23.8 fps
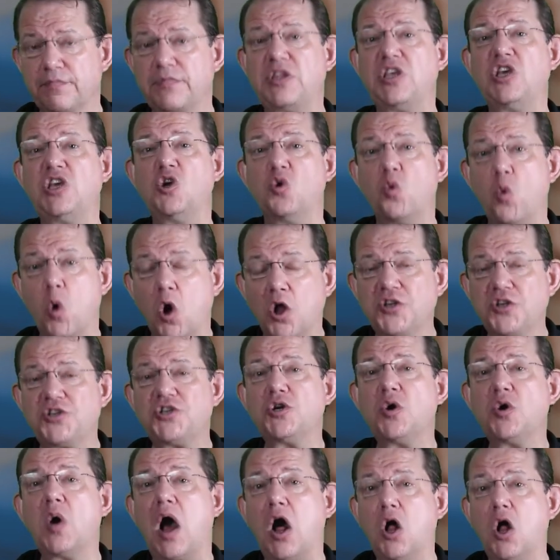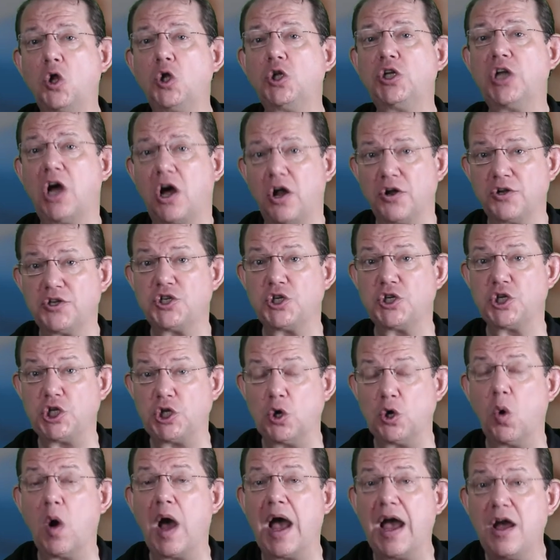You want to hold on to
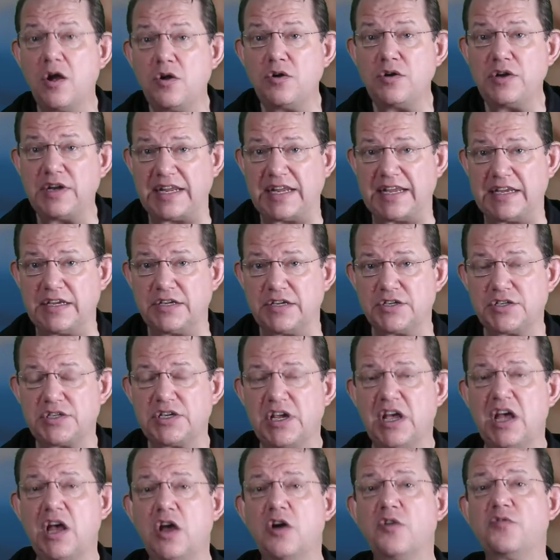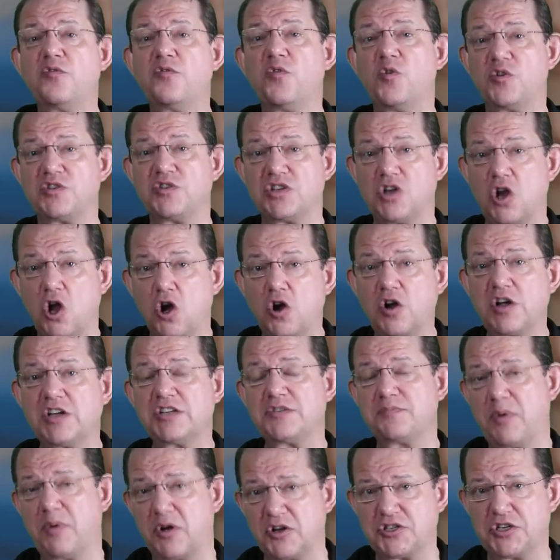your own knees for as long as
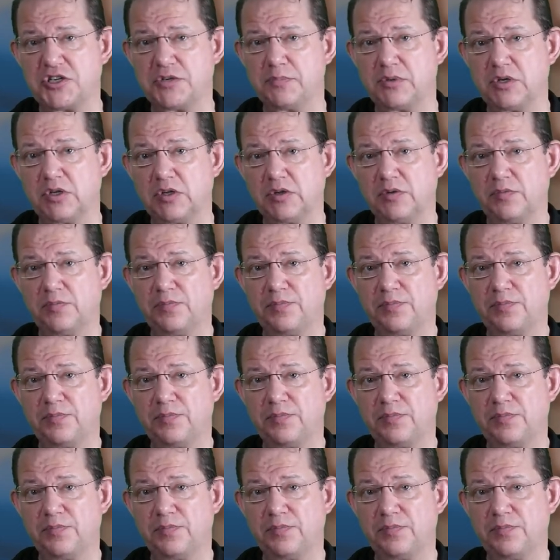possible.